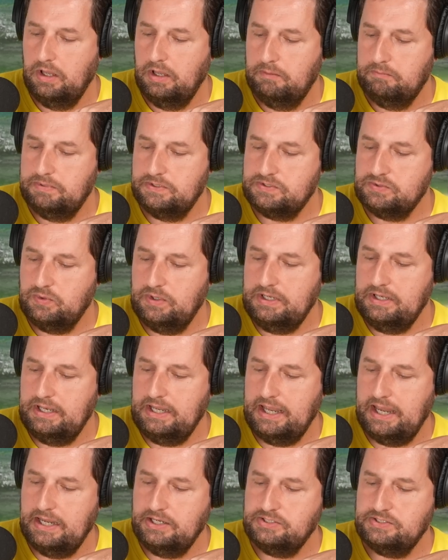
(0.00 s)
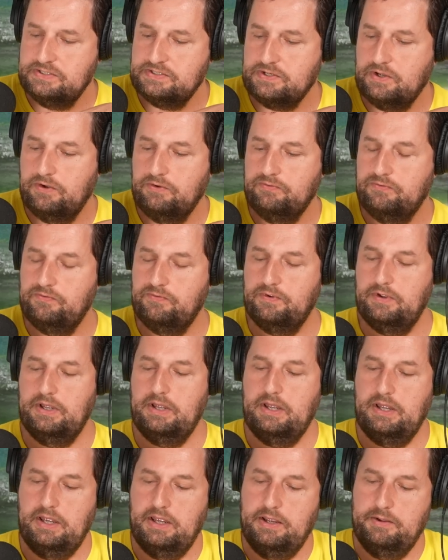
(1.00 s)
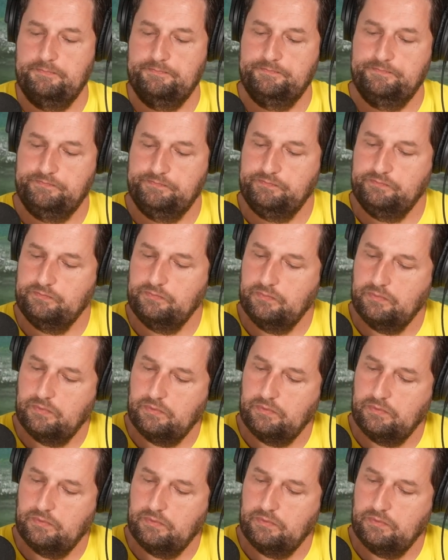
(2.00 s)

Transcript: between the ages of um,